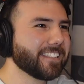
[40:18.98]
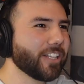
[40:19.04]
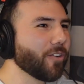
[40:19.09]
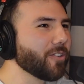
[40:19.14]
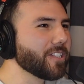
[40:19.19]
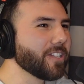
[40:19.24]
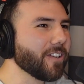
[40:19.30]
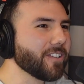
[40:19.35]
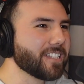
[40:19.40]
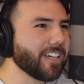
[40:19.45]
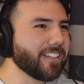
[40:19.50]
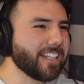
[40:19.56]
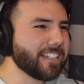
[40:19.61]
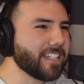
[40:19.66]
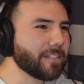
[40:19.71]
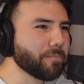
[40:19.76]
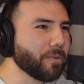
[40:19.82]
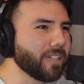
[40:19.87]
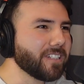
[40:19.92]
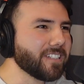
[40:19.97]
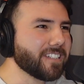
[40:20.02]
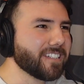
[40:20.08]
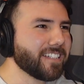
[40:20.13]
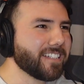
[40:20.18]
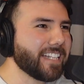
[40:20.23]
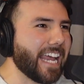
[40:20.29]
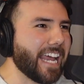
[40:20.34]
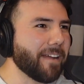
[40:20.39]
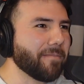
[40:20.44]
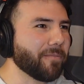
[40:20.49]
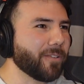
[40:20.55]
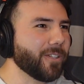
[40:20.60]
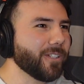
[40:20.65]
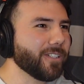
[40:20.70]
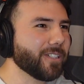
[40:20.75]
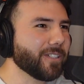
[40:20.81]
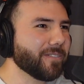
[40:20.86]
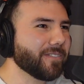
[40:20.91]
There was no cell. They just put into the damn
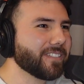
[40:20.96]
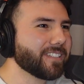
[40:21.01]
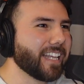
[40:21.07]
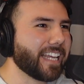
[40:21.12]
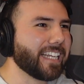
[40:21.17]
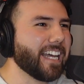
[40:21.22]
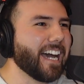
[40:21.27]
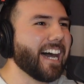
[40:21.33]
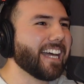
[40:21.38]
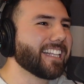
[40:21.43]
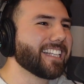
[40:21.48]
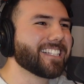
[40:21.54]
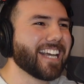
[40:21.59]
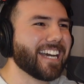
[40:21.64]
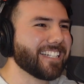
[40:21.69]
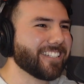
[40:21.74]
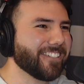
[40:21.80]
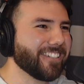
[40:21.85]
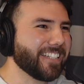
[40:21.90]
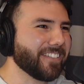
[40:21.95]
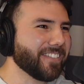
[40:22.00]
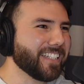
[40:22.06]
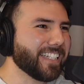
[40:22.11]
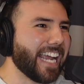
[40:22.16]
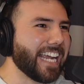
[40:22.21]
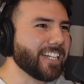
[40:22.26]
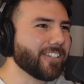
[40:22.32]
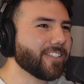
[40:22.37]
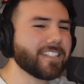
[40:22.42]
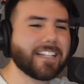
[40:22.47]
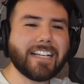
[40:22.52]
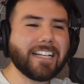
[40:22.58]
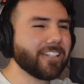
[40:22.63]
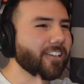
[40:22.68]
room. It's like, these guys aren't even dangerous.